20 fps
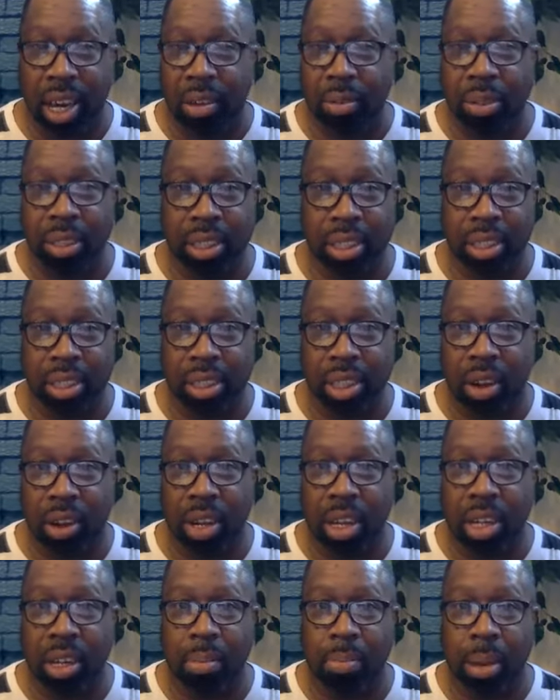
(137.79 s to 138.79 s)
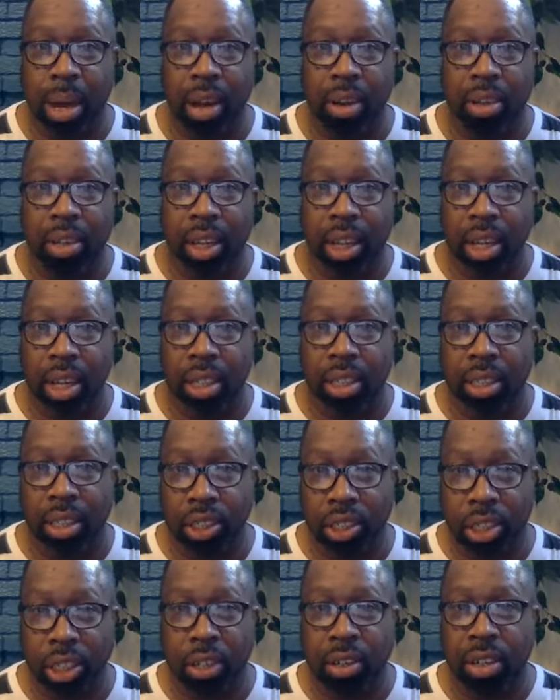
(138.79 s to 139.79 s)
We're still talking about the
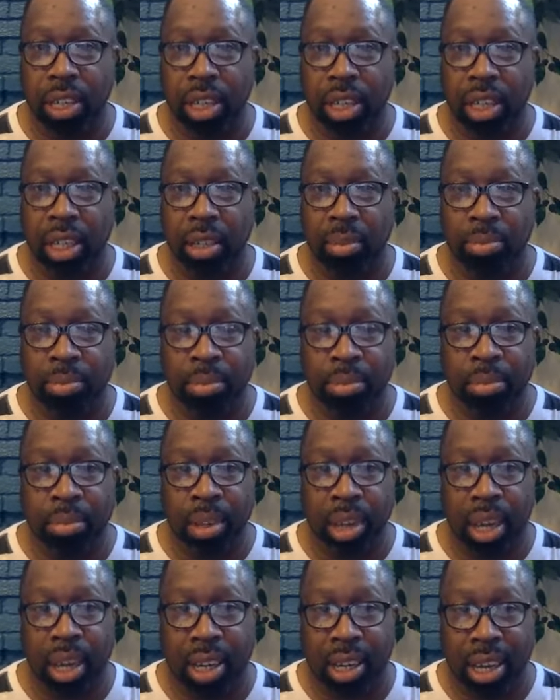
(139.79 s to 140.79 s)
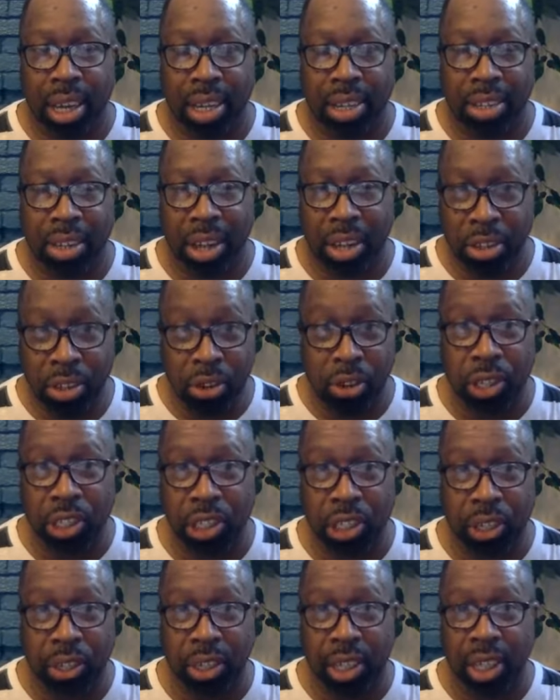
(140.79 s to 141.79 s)
journey and and and your
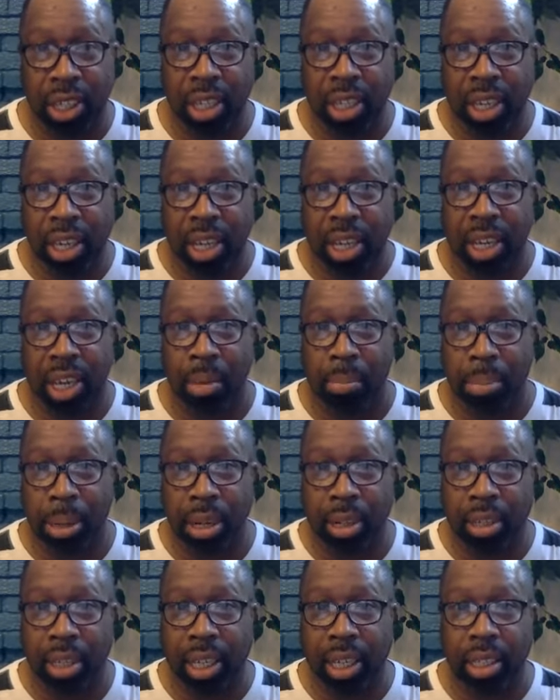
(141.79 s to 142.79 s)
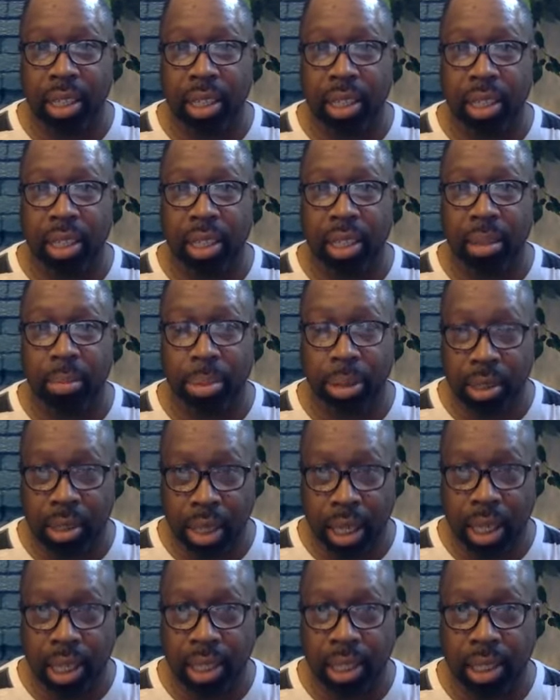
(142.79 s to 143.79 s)
journey and i'm paralleling
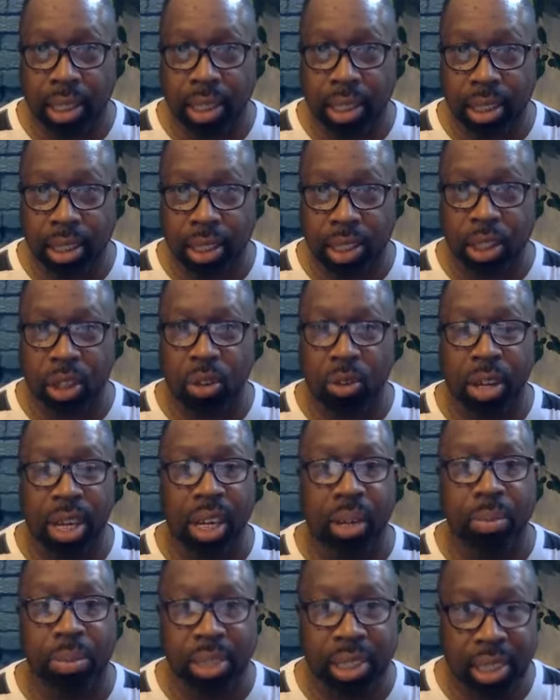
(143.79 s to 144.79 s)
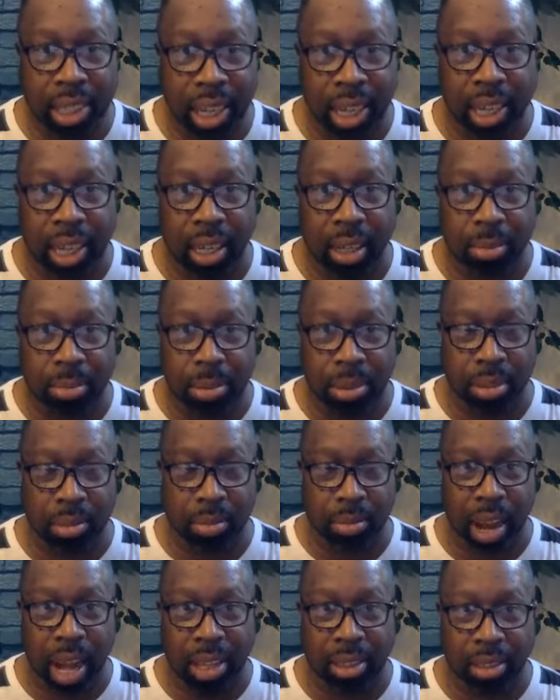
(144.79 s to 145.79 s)
paralleling the story of jacob's
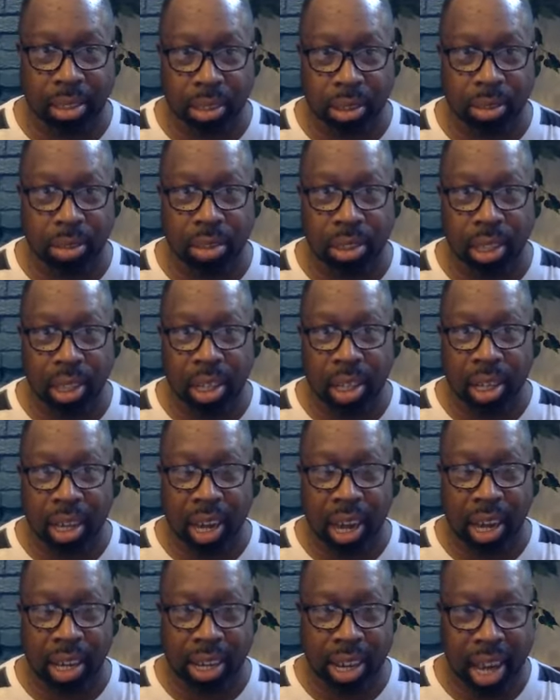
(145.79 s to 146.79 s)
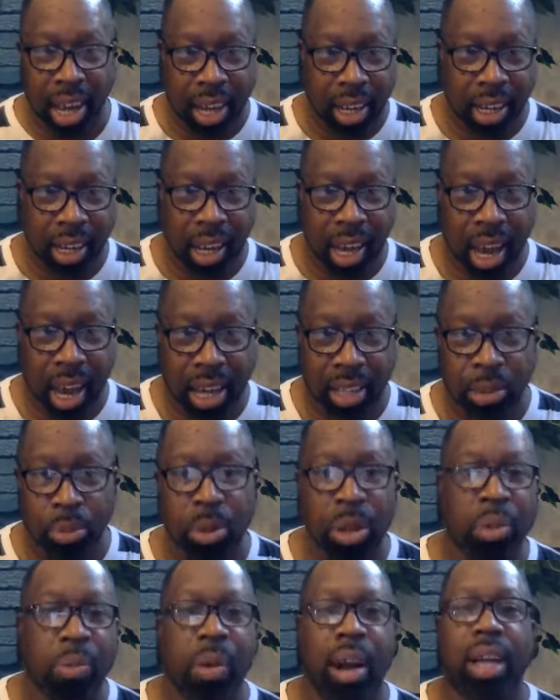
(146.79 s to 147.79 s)
wrestle and and as
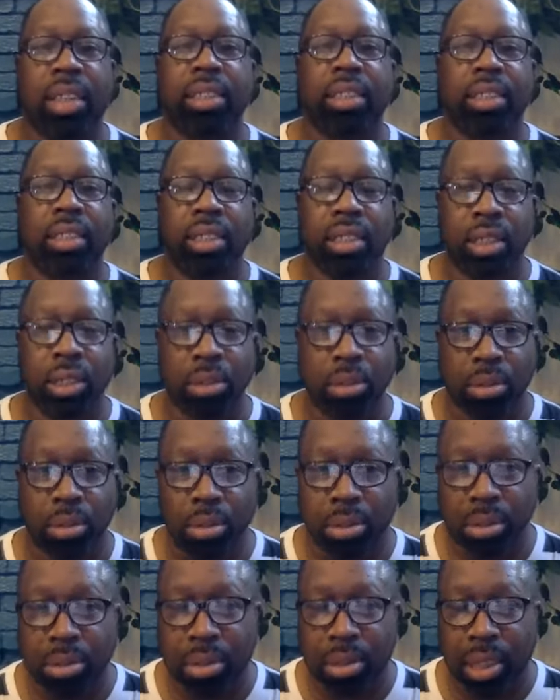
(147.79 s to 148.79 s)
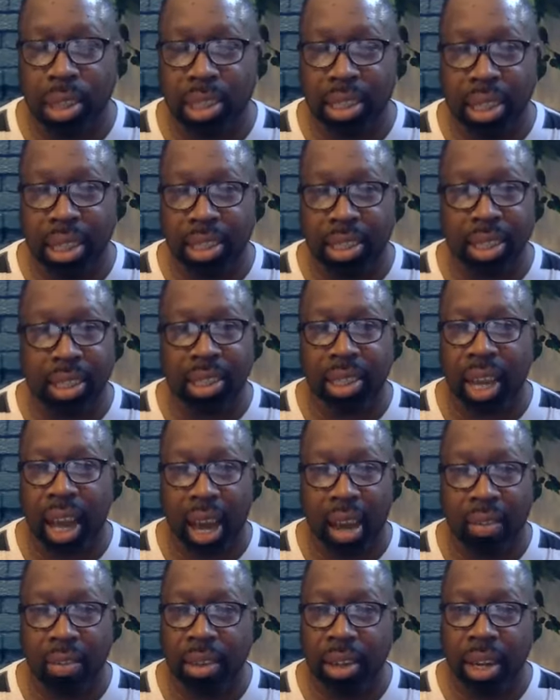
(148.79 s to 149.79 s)
we wrestle to in, in this
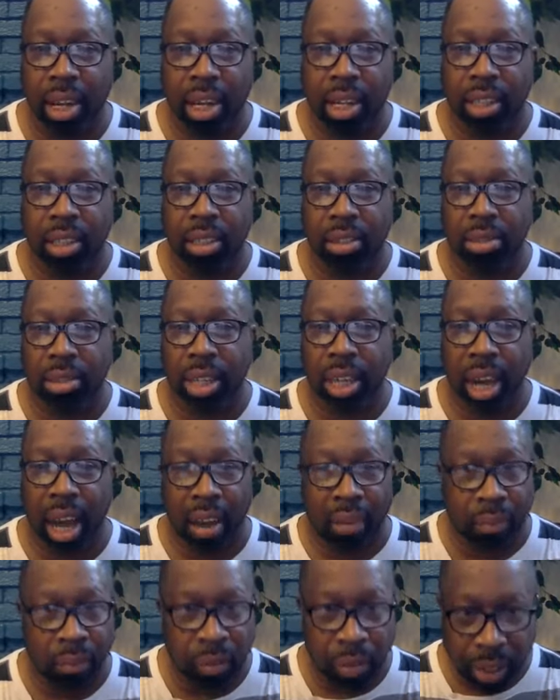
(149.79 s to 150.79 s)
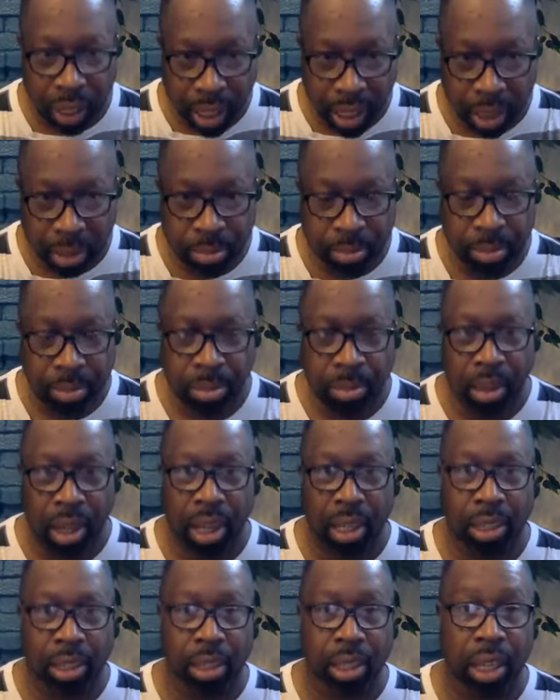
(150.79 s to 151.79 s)
life to get our footing
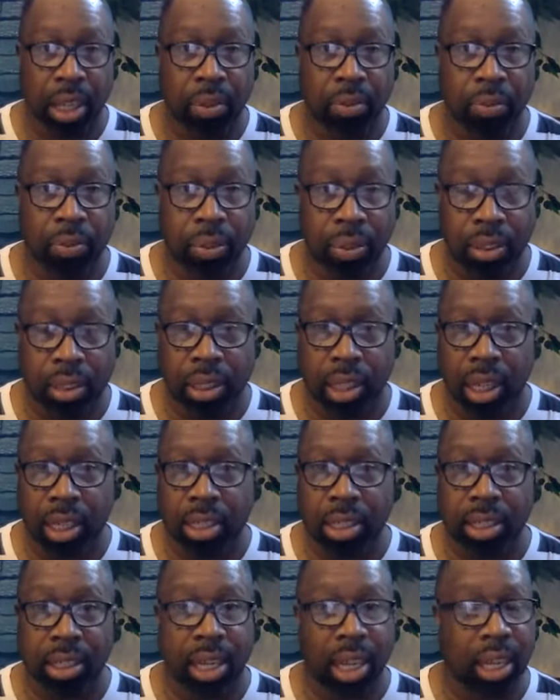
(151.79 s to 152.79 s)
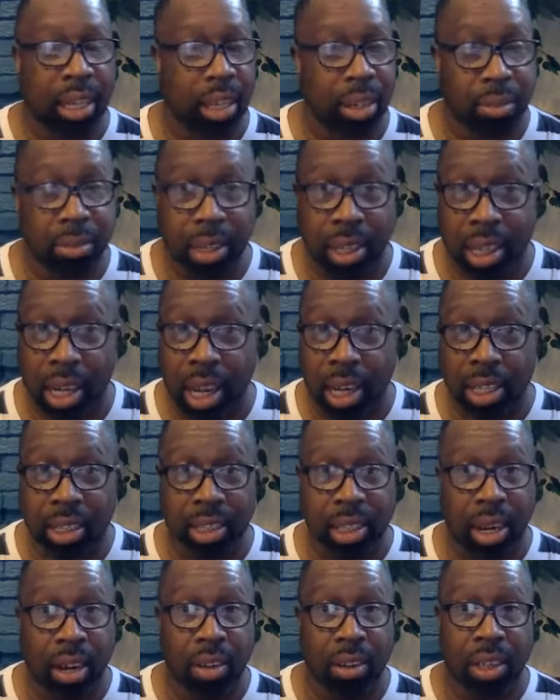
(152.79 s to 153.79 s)
and to get full understanding of what God is
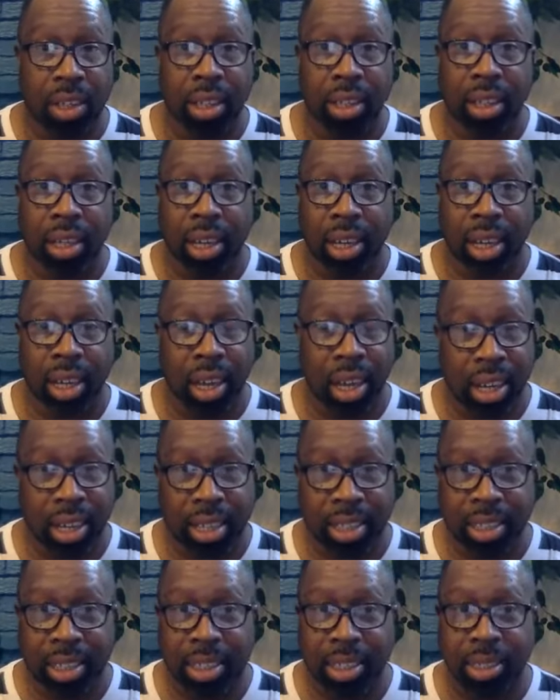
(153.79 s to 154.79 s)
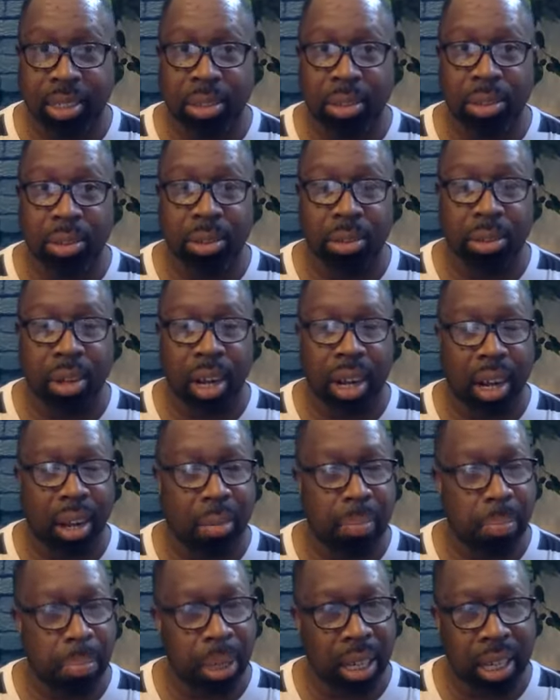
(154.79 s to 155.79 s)
calling us to uh,
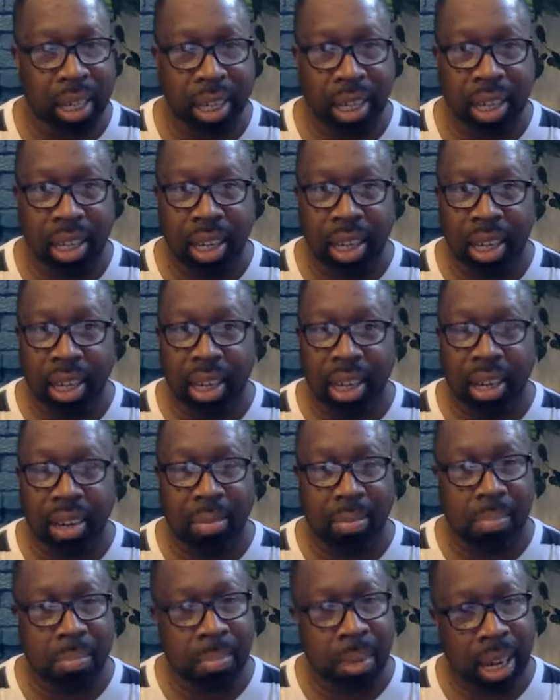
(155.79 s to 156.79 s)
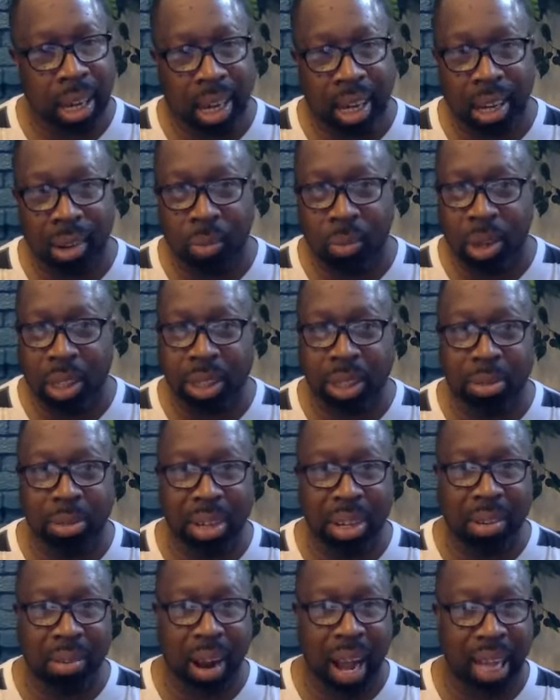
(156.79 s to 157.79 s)
be. Man, once
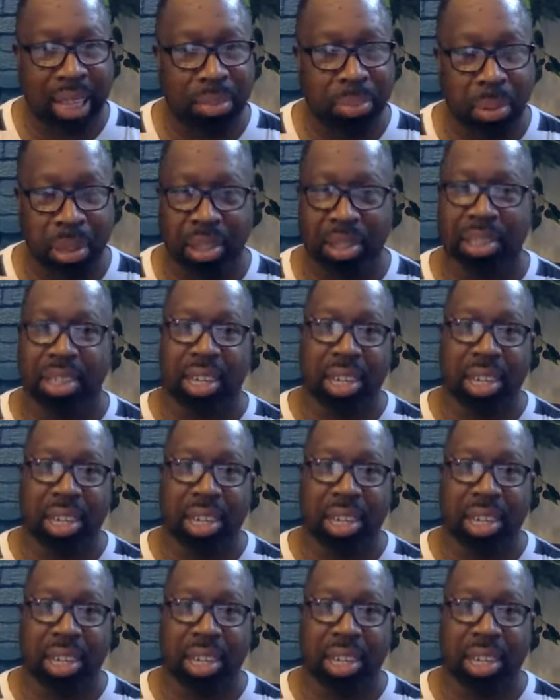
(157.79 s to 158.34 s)
we grasp it,